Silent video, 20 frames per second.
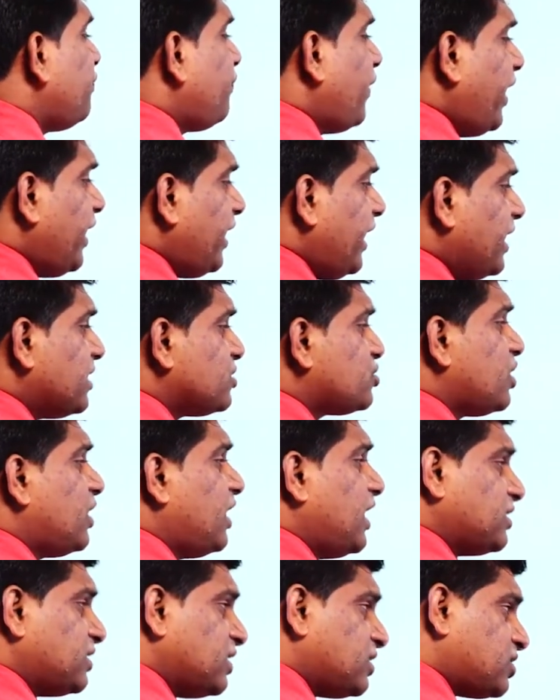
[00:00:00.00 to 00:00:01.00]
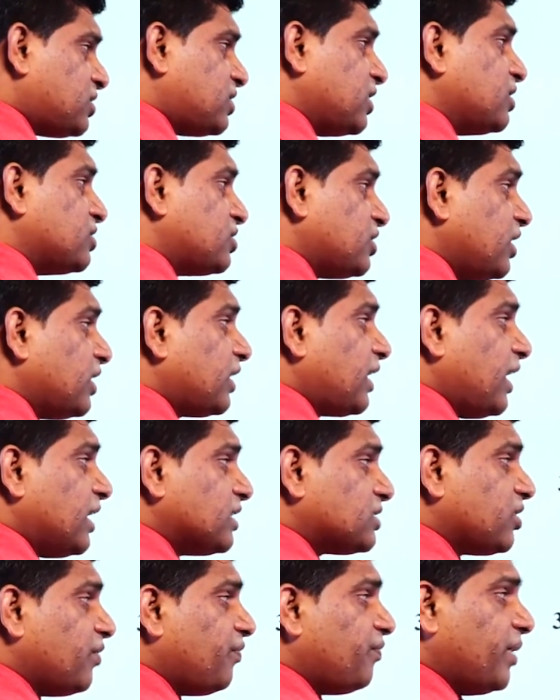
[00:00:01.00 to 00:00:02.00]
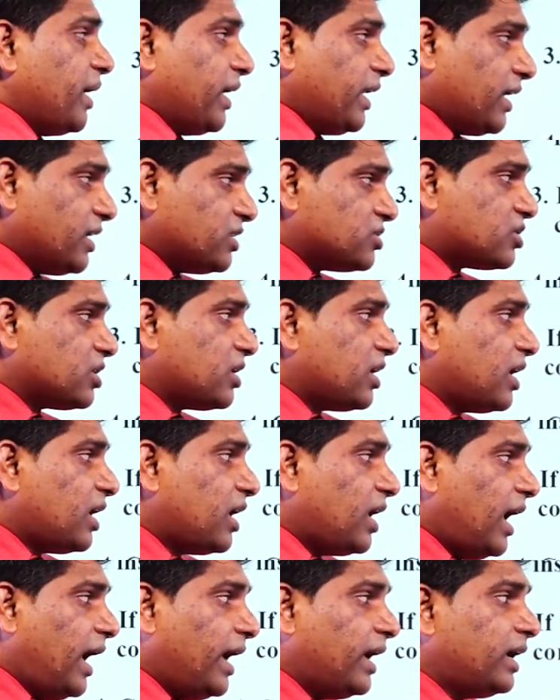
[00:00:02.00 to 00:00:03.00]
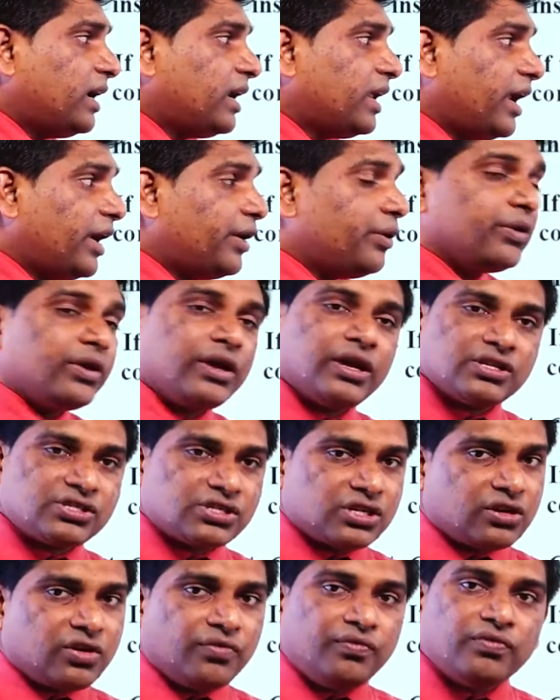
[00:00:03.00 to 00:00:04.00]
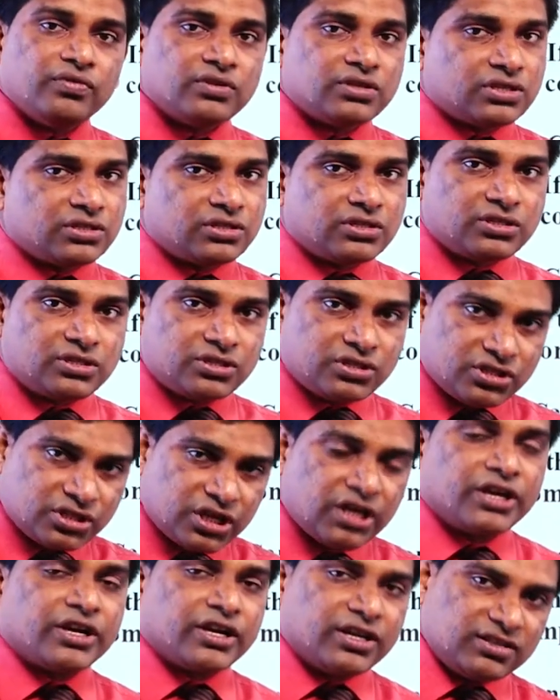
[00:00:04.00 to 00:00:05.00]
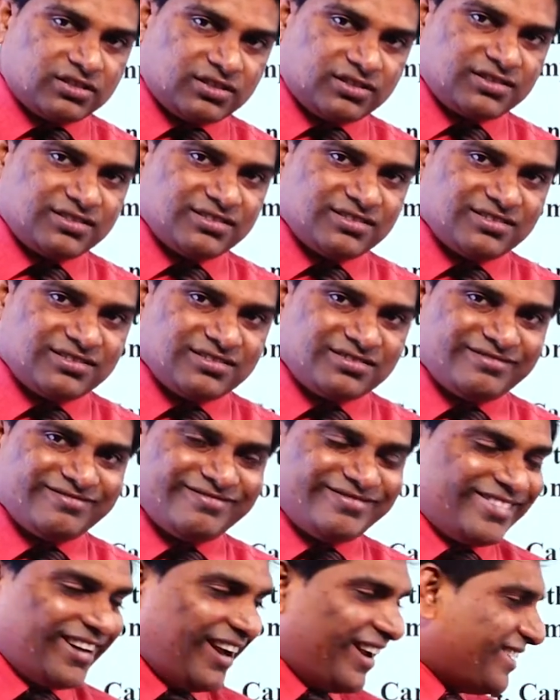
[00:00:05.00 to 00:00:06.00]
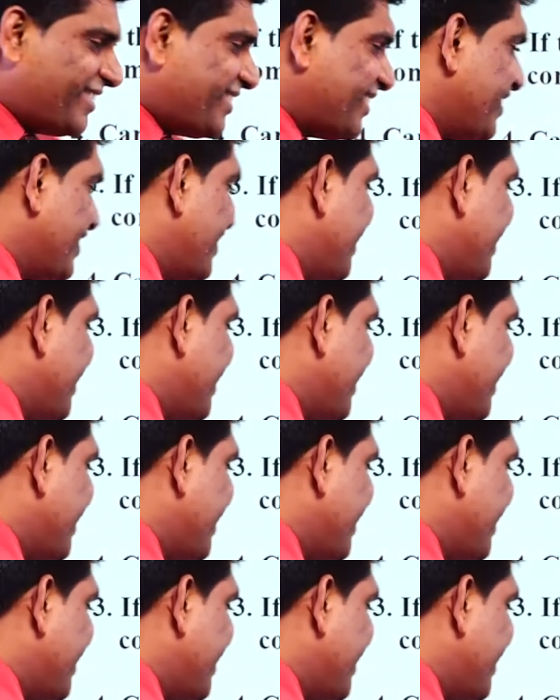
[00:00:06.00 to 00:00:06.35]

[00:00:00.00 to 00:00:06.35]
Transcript: financial assistance in case of marriage and education of children's, right?